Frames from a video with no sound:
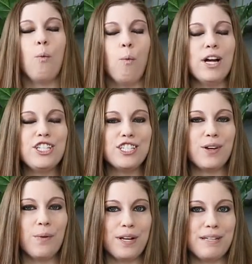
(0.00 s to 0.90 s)
which is
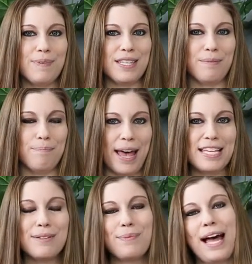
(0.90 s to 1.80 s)
going to be the
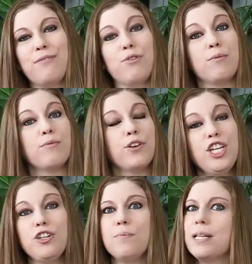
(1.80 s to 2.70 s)
best platform for
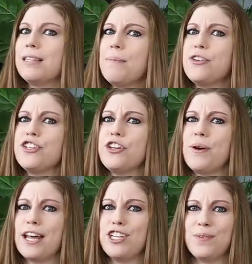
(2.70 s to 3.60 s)
you, but let me show
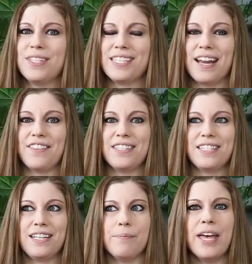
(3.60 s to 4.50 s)
you how to do it inside of the
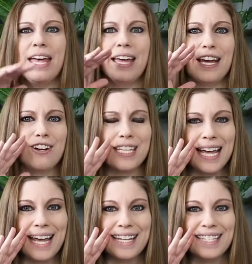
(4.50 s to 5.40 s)
system. Here's a
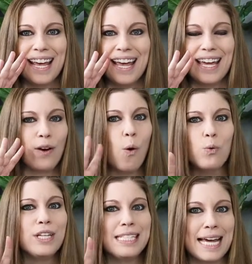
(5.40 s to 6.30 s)
hint, it
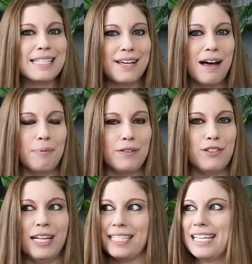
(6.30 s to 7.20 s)
only takes a couple
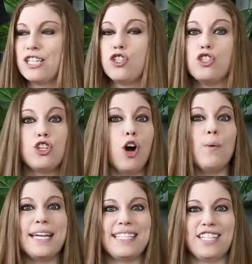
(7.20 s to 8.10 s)
of clicks. It is
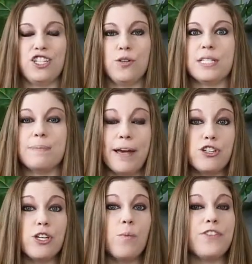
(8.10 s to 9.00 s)
so easy to do,
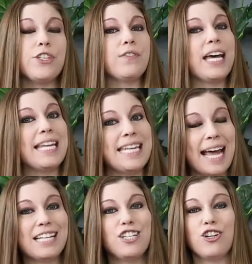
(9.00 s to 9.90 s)
especially once you've
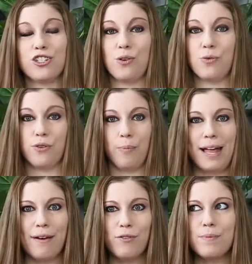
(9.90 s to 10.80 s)
connected your social
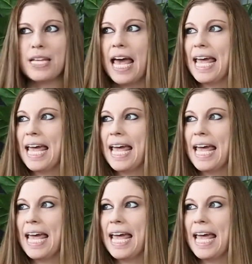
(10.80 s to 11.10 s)
platforms.